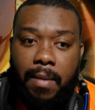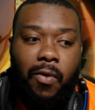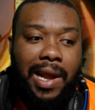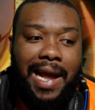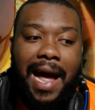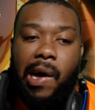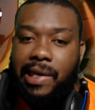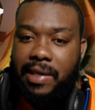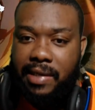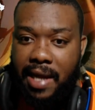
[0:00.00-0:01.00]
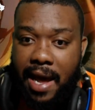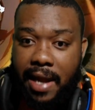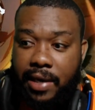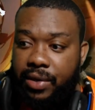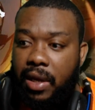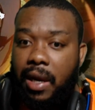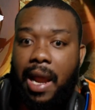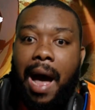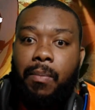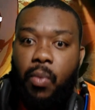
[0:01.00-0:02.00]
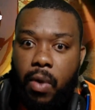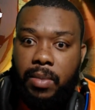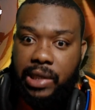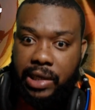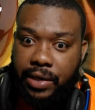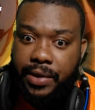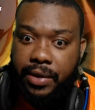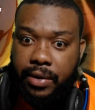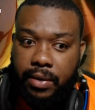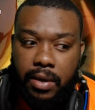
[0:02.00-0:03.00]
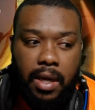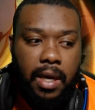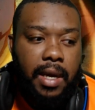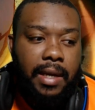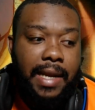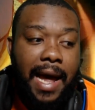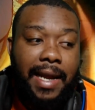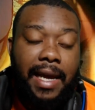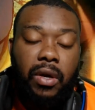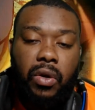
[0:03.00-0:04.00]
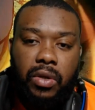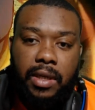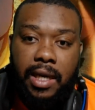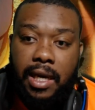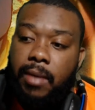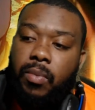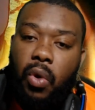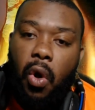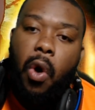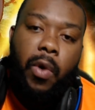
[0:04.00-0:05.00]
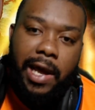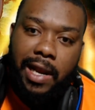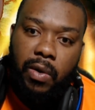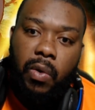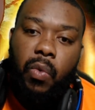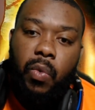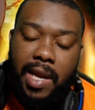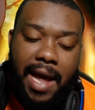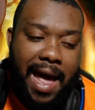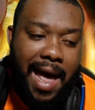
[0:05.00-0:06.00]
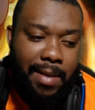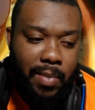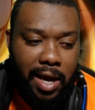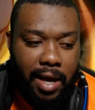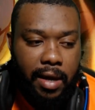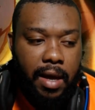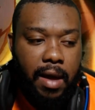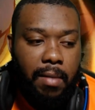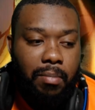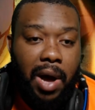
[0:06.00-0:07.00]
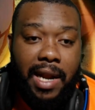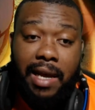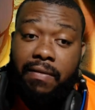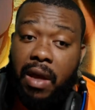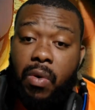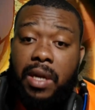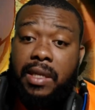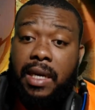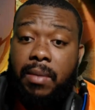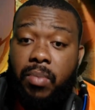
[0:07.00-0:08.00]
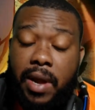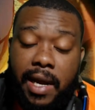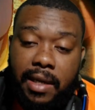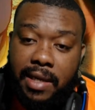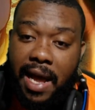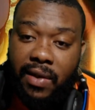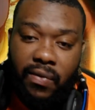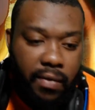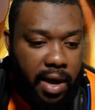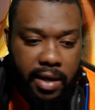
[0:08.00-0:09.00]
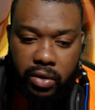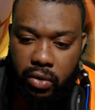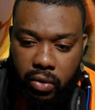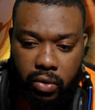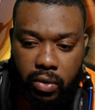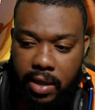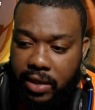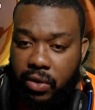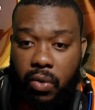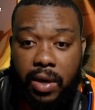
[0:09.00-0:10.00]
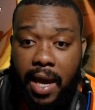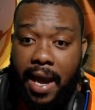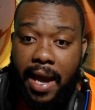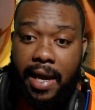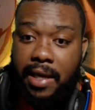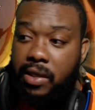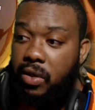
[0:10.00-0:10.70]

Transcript: what I understand, there's a lot more material that they can keep going with the anime. But if they want to take a break, that's fine too. That's okay.